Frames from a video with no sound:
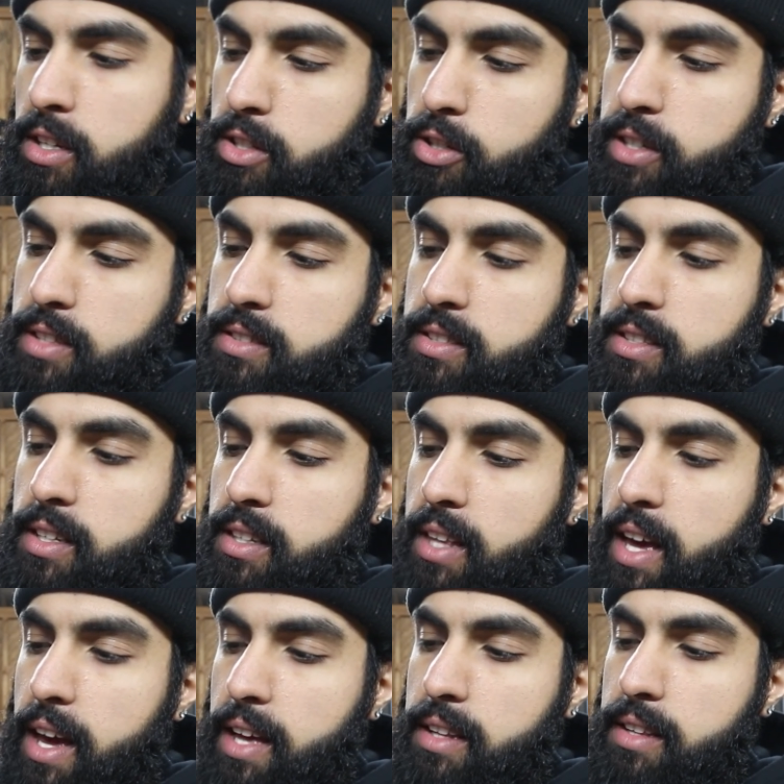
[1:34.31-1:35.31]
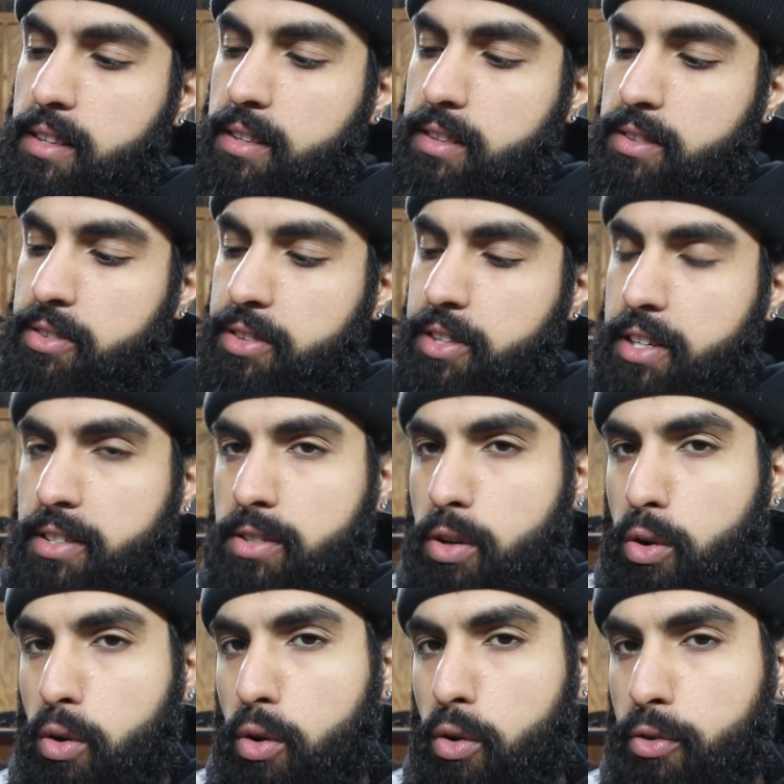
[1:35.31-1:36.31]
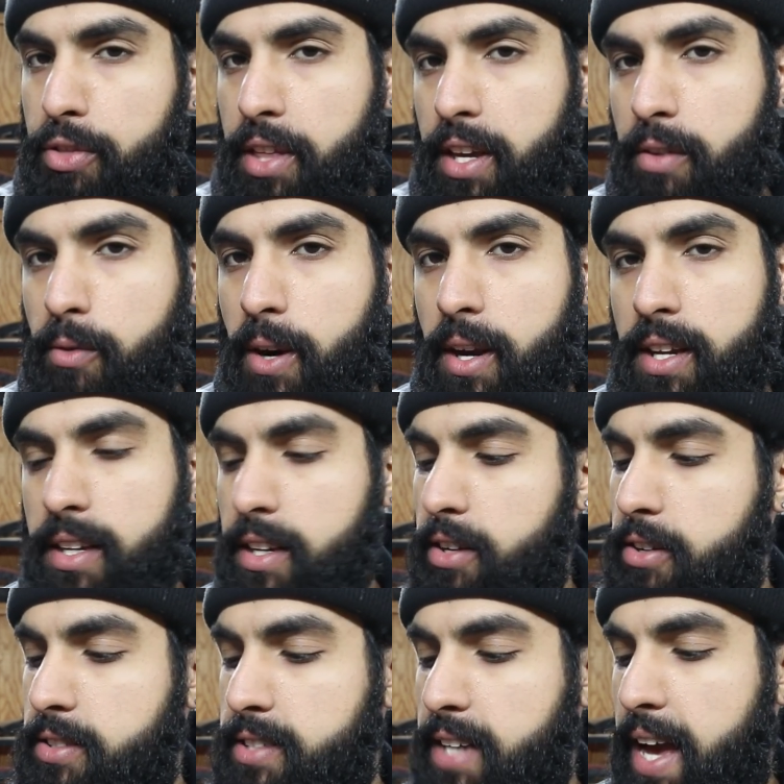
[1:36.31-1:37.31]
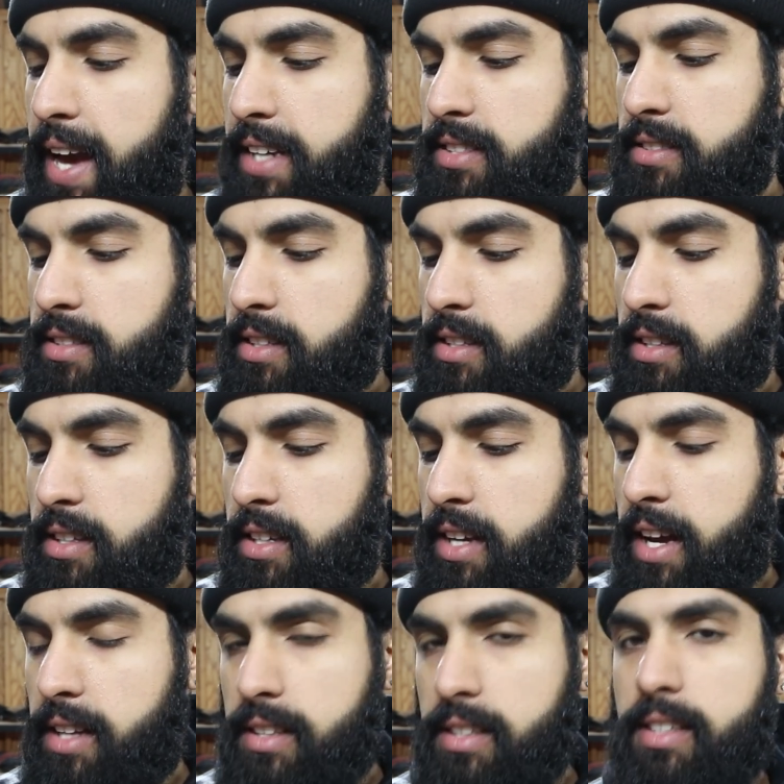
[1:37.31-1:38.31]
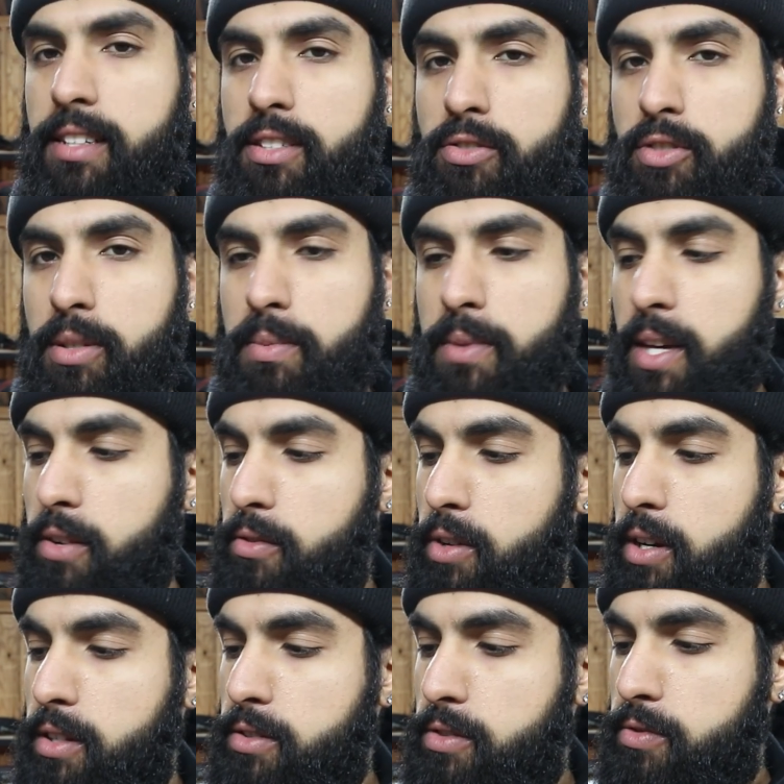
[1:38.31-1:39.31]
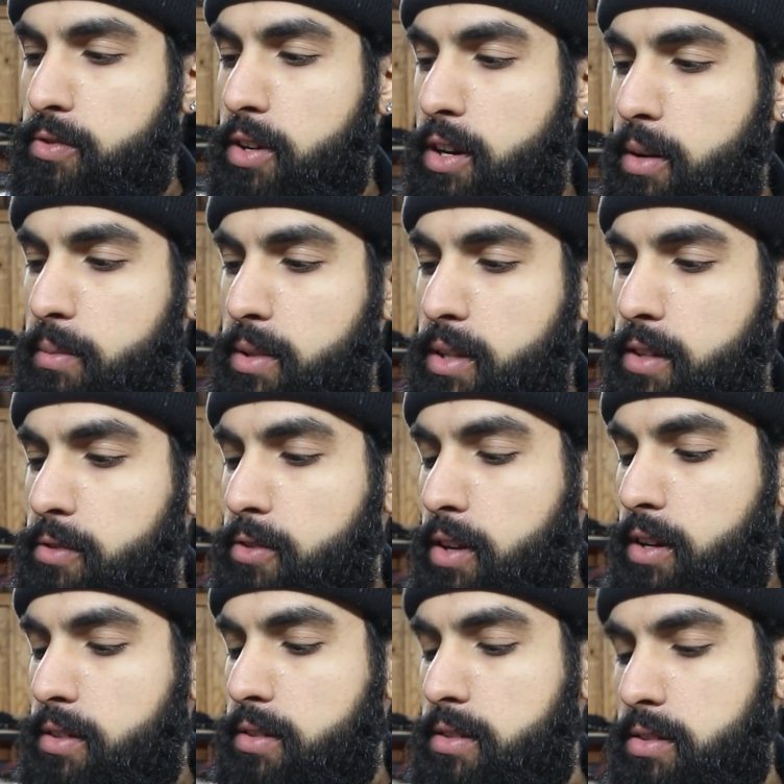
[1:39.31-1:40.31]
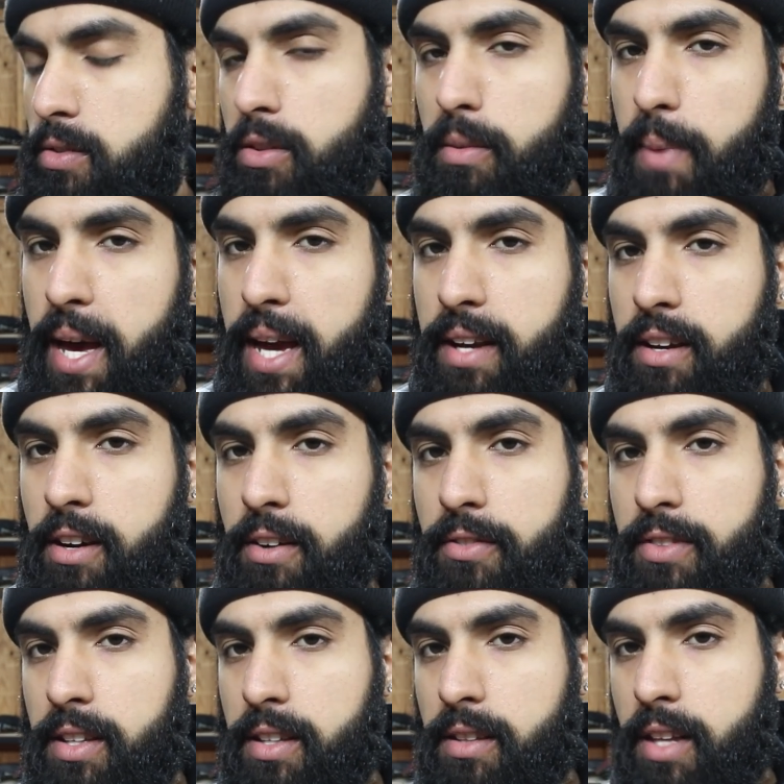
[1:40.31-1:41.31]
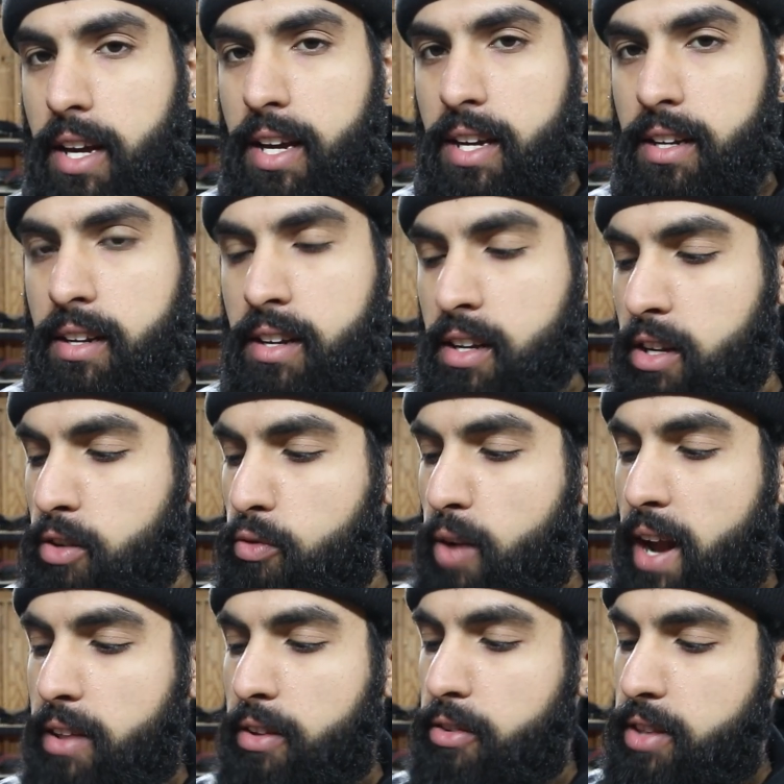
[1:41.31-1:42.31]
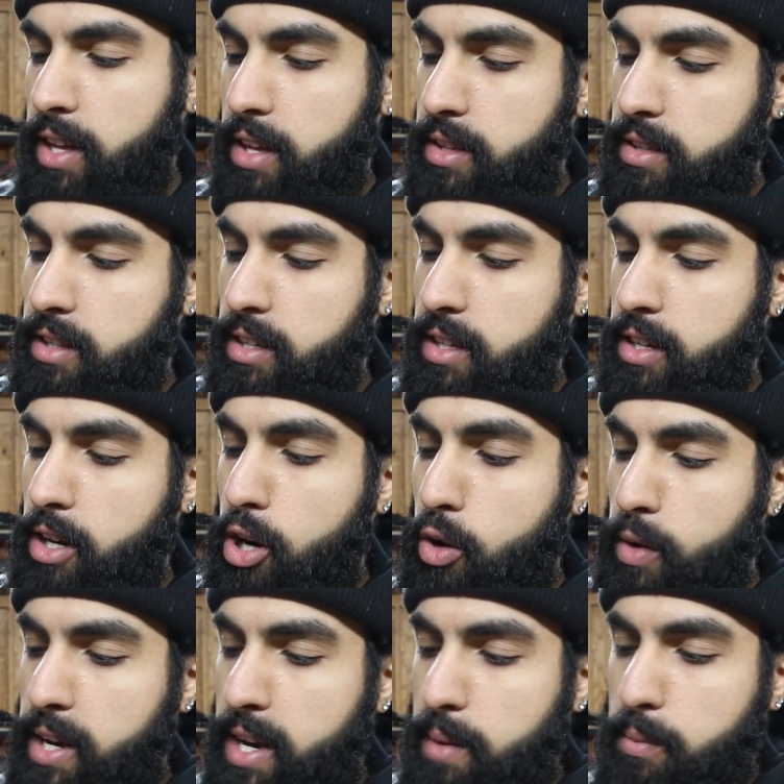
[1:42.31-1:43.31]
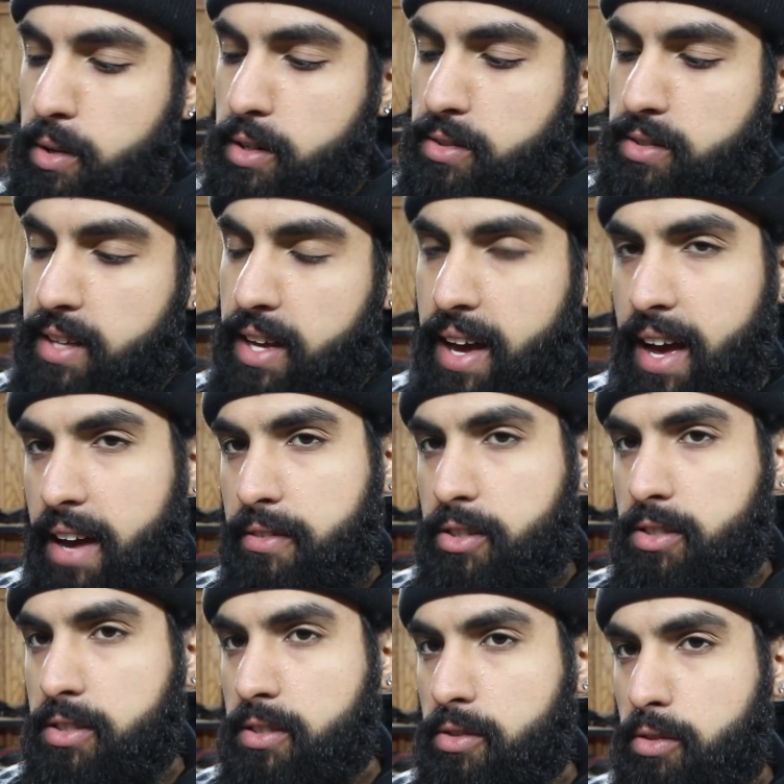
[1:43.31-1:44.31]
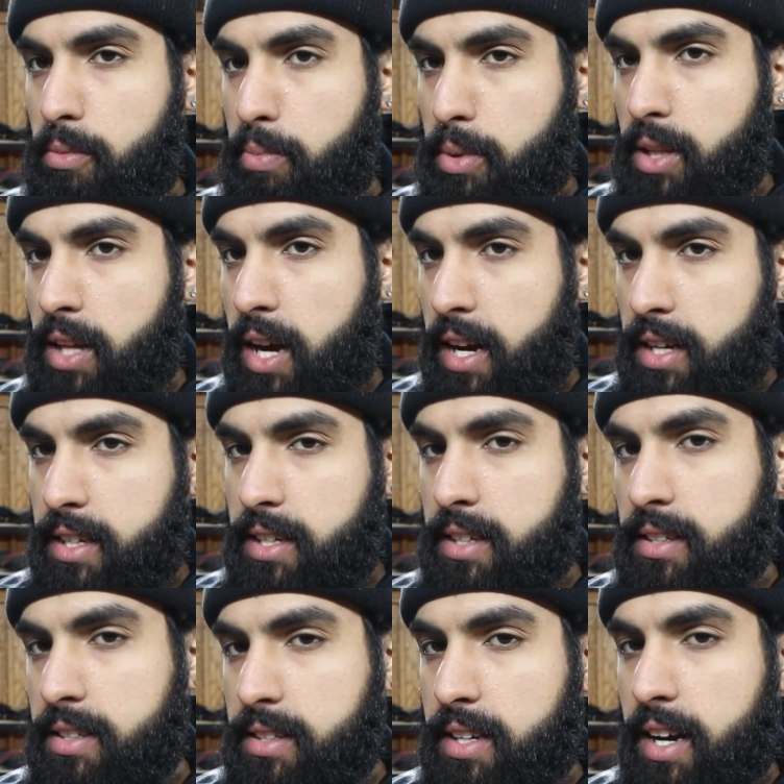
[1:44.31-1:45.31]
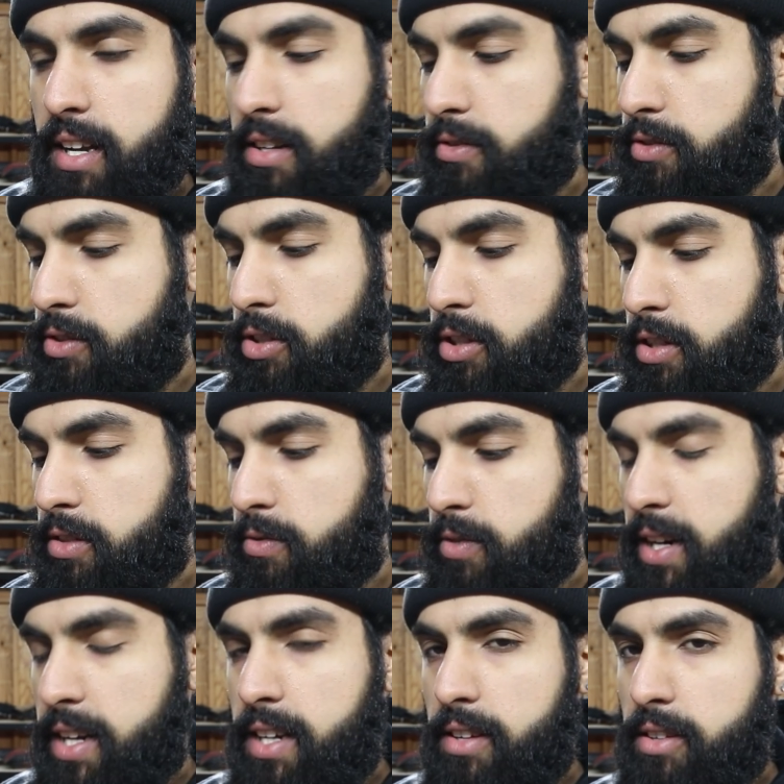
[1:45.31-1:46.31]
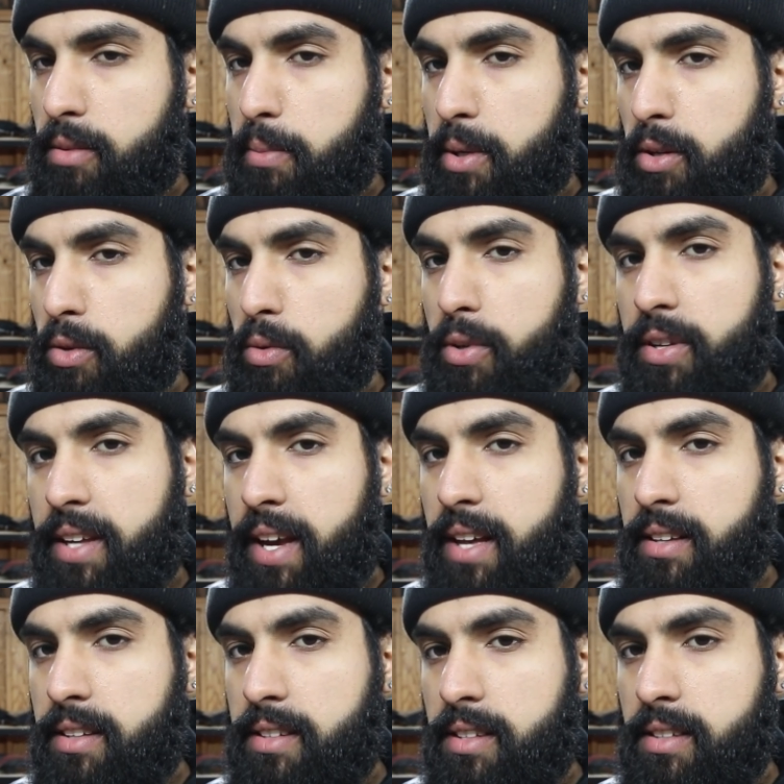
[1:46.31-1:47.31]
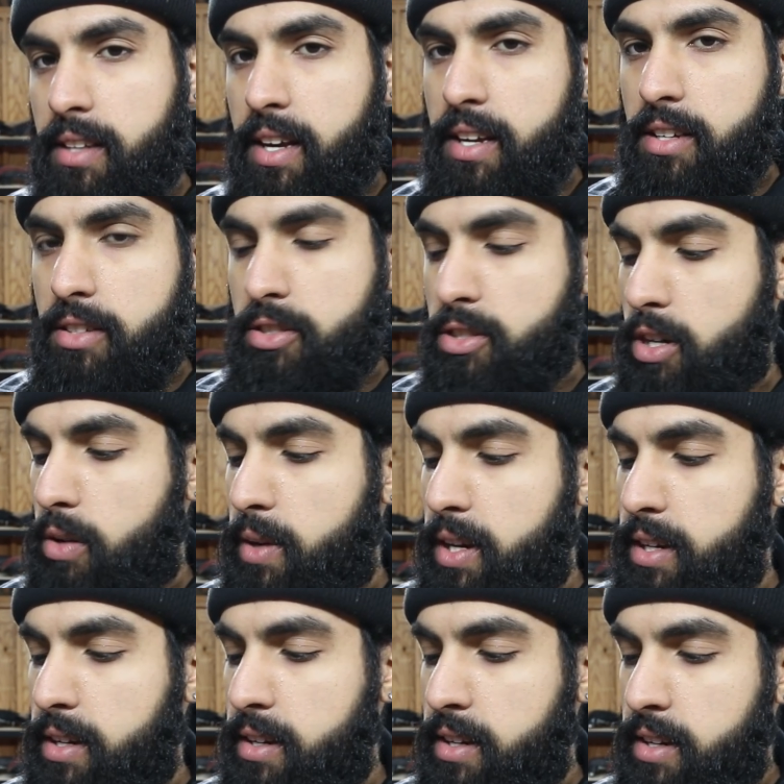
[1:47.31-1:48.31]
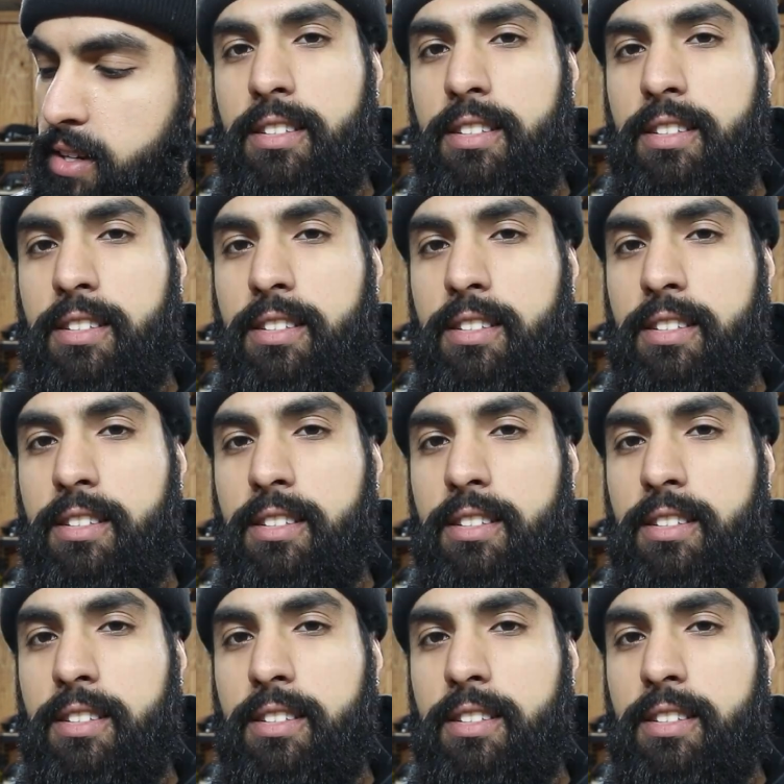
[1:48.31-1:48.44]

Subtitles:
You can see that this whole thing right here is actually the LED strip that runs from the front to the back of the light, rather than the OEM ones that have just a little block kind of look right here in the middle where the LED light is showing.